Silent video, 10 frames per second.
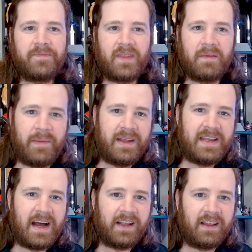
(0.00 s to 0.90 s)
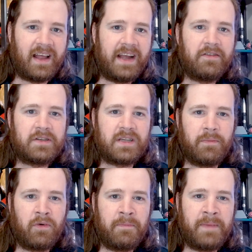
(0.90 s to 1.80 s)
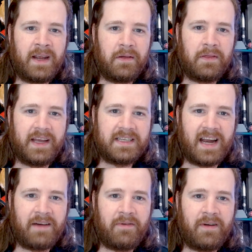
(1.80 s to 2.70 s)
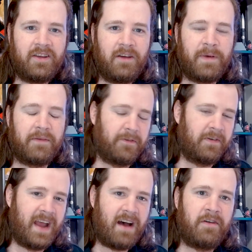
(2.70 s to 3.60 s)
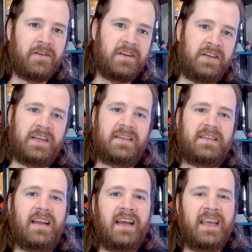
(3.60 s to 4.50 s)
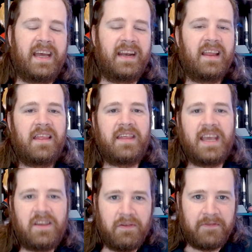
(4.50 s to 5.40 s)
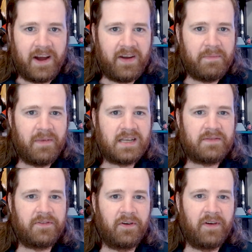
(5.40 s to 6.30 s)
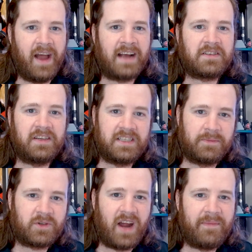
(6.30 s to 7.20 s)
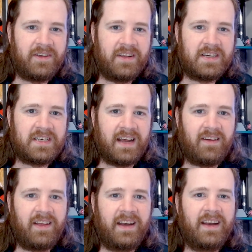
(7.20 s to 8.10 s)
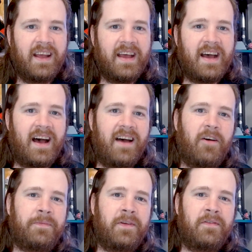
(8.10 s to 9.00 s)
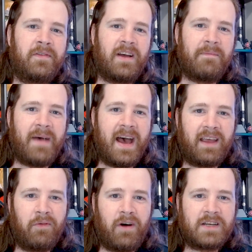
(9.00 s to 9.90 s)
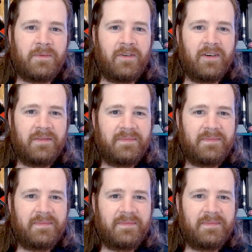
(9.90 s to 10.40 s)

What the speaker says: maybe down the line, there's some more bigger things that I want to do. But for now, just again, thank you very much for actually subscribing to this channel, and I hope you come back and watch more.